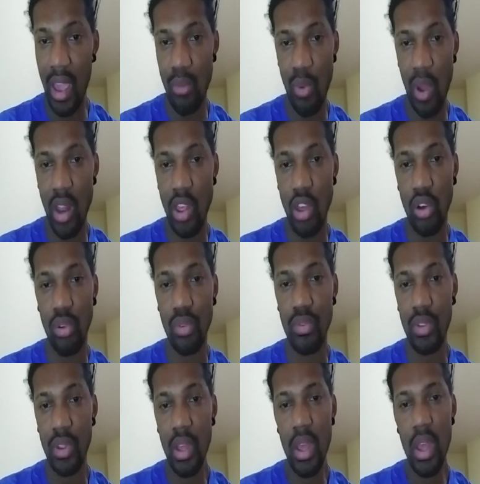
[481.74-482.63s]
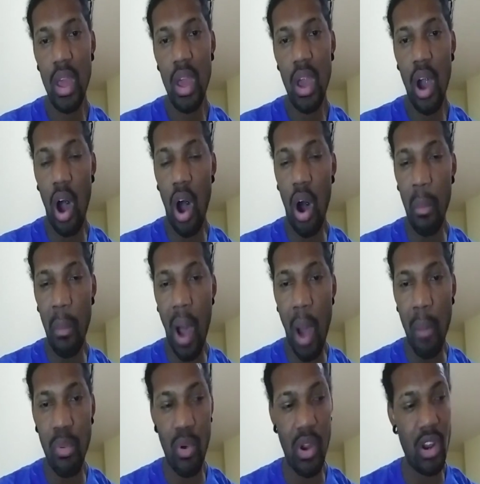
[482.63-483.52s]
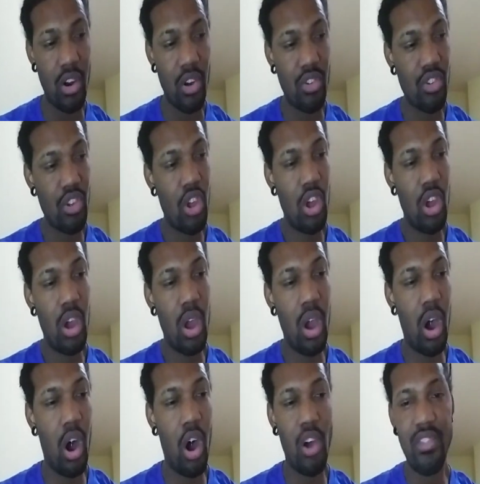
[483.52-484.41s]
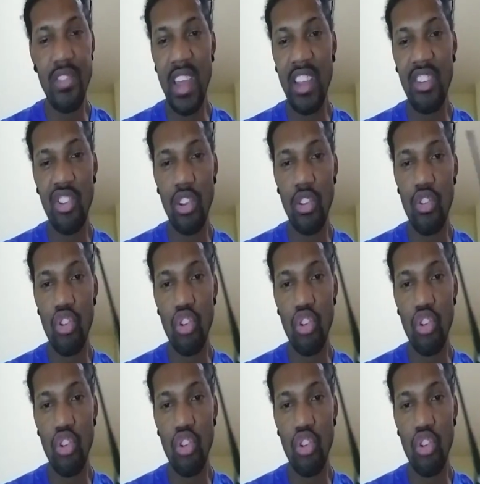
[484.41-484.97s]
radios, operators, stations.